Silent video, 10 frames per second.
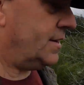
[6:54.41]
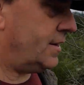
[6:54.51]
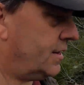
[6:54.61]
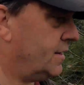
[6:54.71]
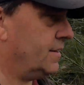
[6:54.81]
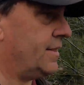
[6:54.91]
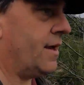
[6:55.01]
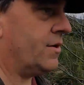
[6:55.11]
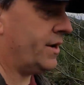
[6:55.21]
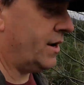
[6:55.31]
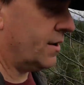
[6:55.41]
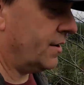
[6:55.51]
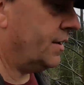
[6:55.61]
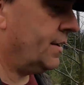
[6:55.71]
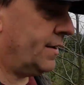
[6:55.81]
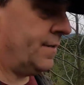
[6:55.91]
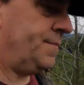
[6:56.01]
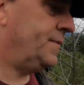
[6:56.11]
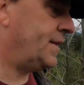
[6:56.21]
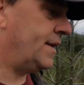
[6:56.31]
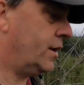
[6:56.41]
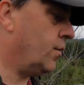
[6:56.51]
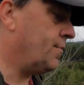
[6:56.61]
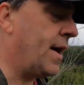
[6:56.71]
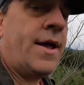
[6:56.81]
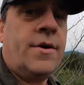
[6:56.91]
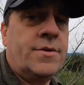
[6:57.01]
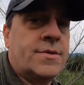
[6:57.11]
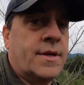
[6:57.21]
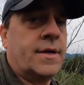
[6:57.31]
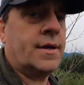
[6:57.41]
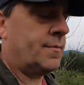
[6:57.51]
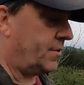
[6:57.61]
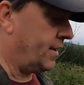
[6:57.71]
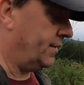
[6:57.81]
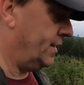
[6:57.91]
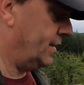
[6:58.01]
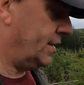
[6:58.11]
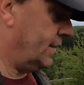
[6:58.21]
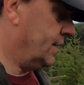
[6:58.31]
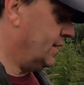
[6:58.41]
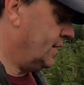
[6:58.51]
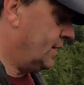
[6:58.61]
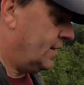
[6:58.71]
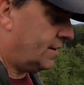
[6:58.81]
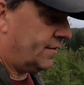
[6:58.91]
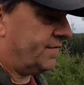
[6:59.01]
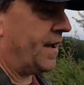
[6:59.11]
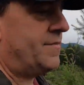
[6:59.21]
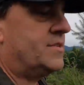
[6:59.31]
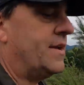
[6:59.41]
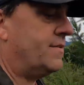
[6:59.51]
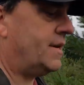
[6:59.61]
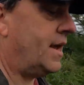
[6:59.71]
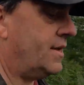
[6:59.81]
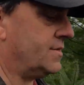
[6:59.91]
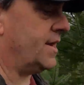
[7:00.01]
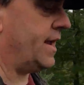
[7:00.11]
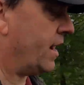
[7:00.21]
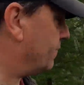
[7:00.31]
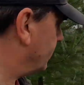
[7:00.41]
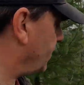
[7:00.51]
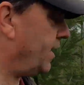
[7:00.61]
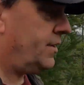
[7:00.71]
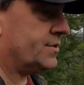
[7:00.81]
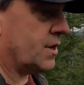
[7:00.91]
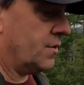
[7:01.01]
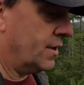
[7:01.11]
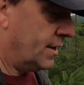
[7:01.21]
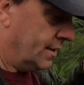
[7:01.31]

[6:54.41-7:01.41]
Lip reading: The elk here tend to go in patterns. They come around every 5 to 7 days and hang out for a while, so